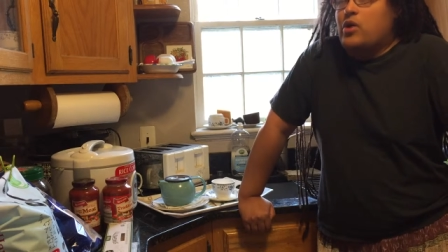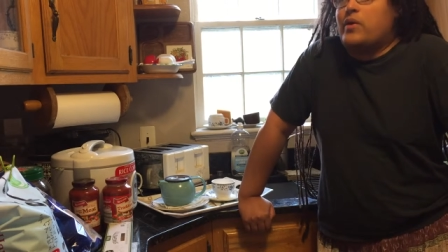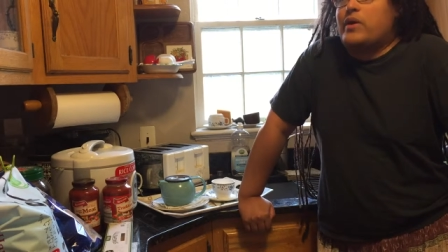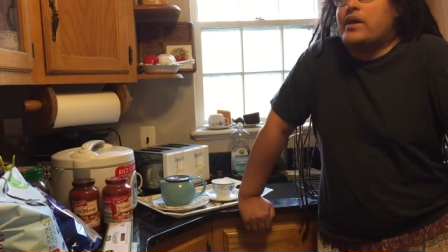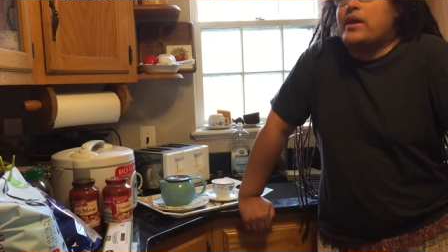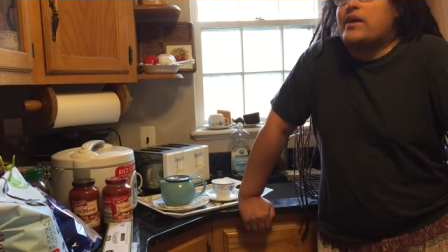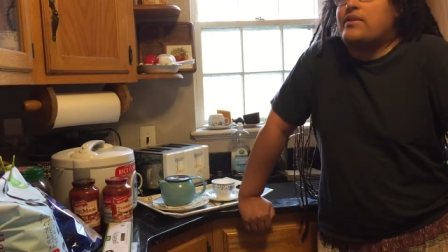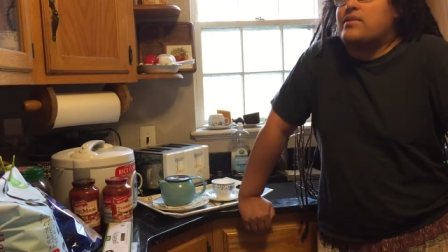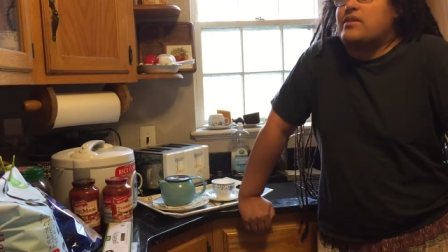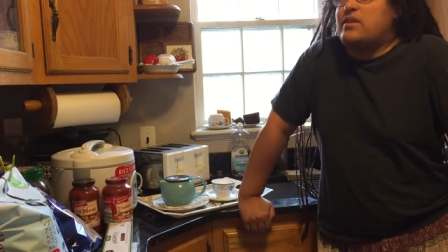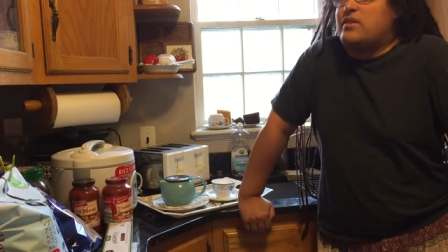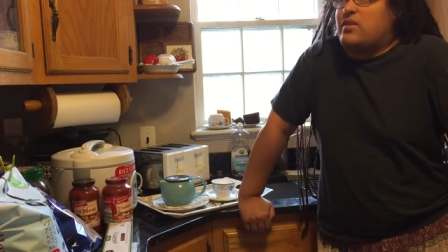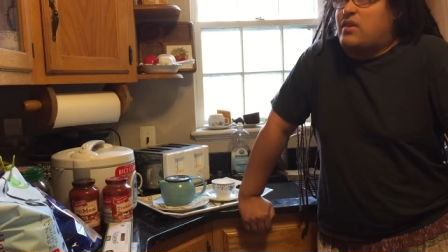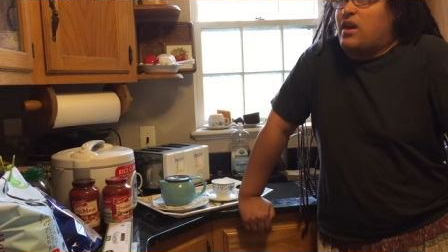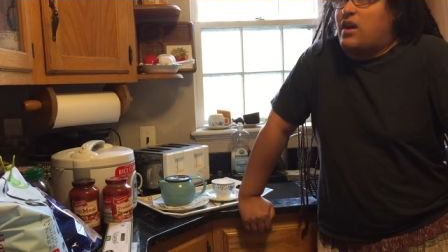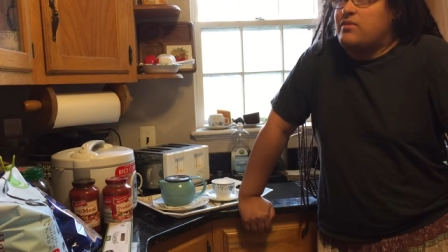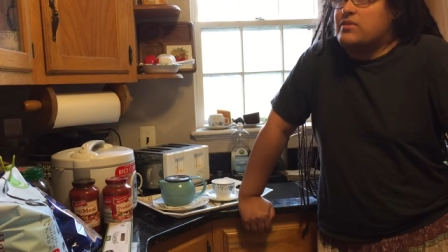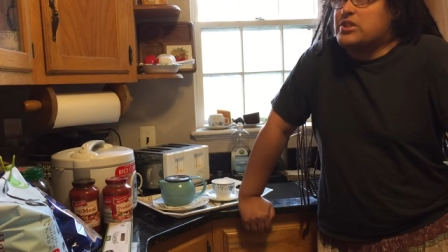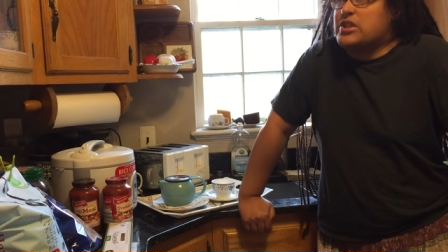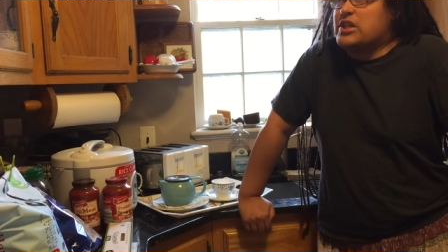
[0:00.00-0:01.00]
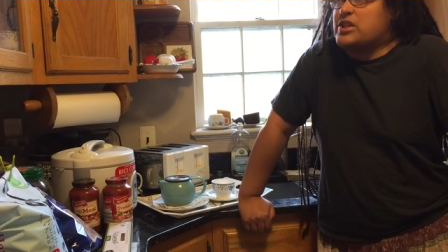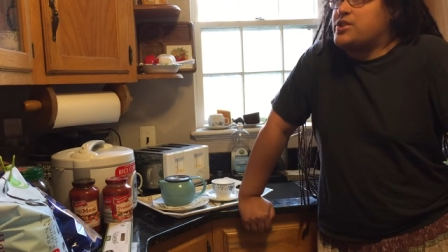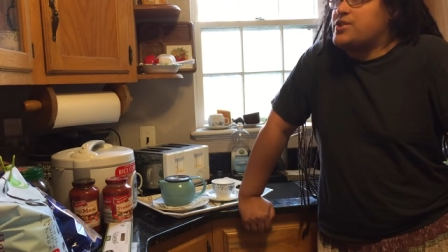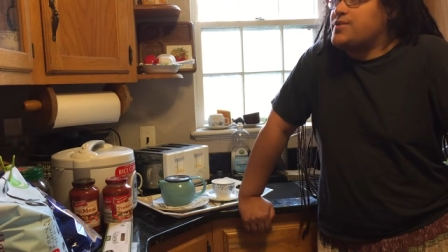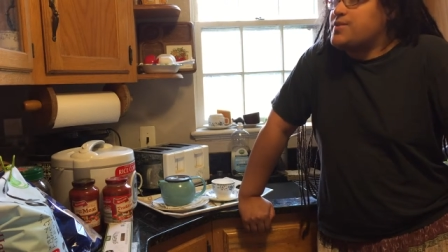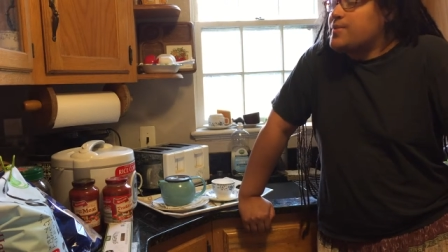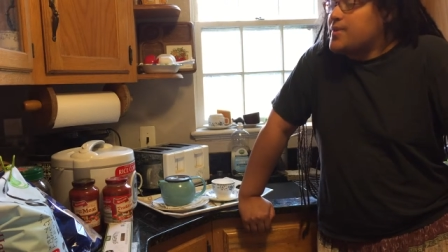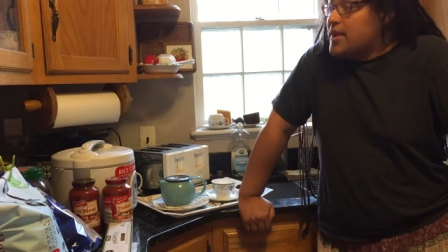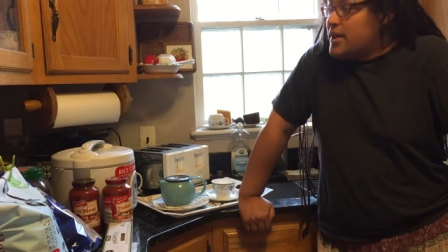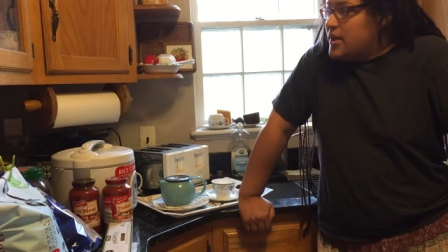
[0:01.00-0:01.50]
going at these
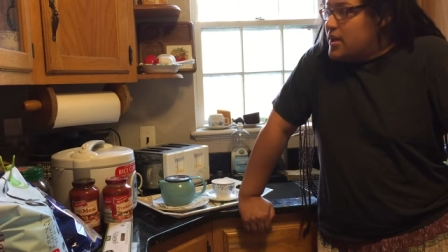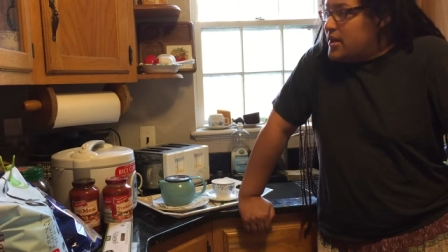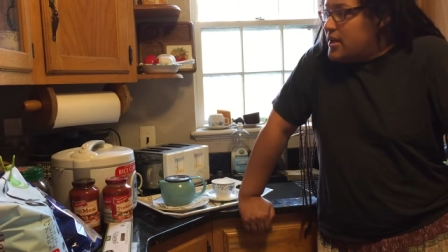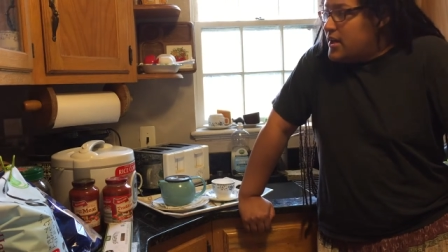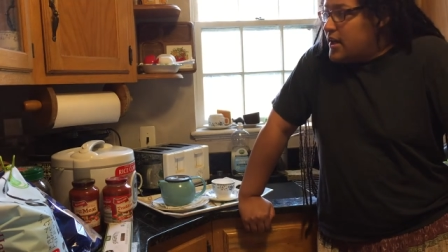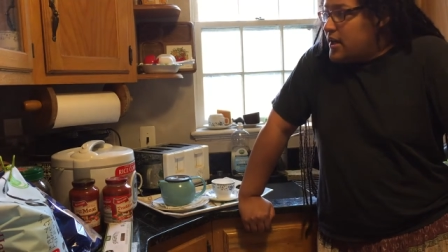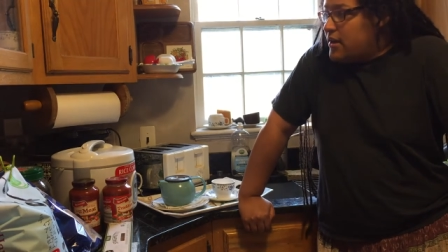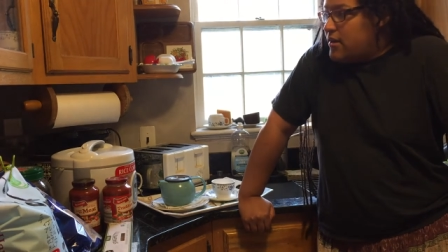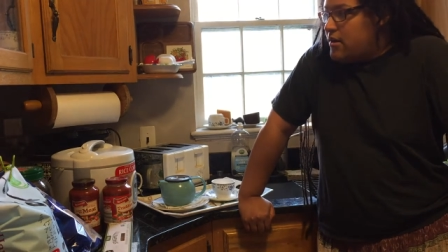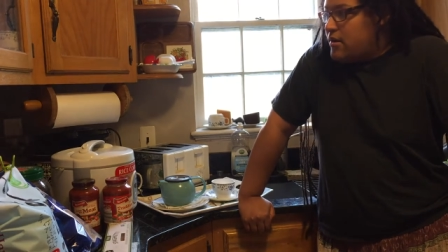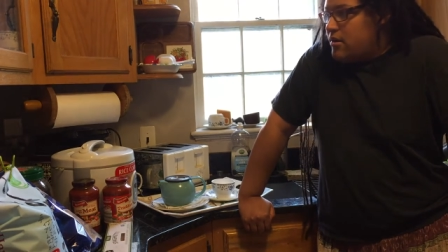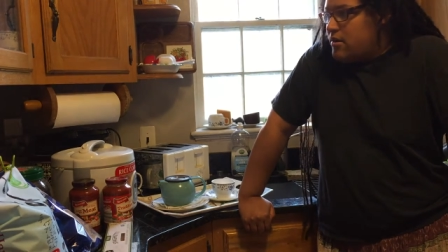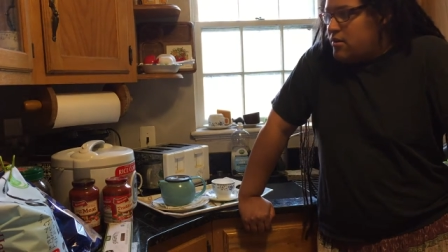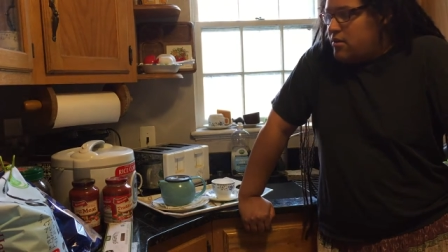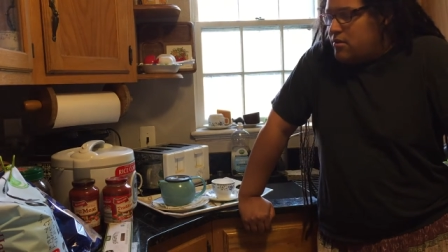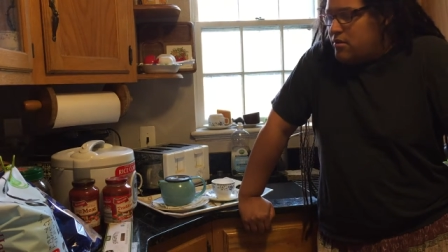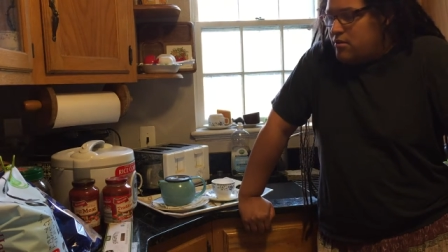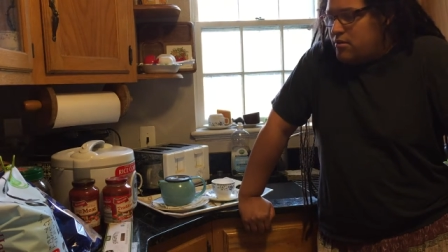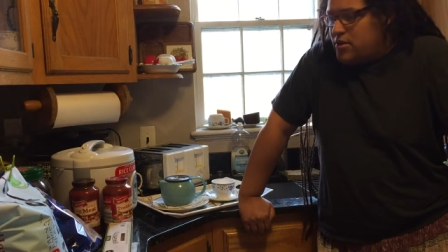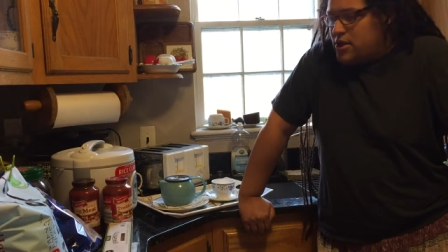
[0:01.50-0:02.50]
conversations with any care,